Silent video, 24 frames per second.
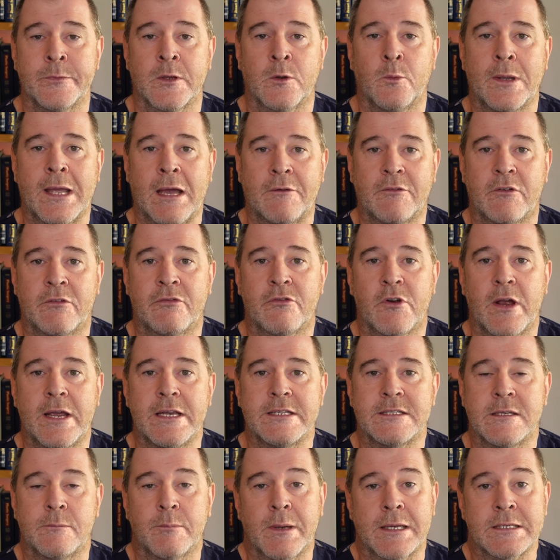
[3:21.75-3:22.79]
we have a
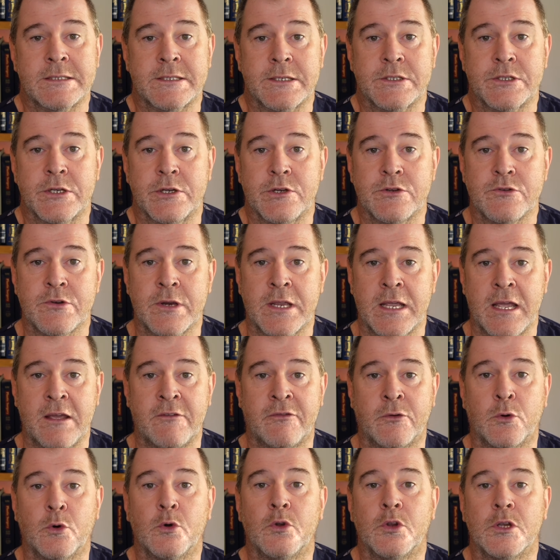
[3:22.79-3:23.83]
phrase in plastic surgery: if
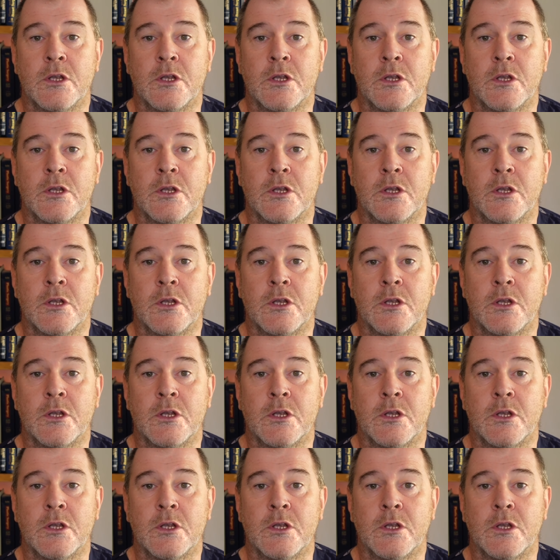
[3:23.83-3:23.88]
all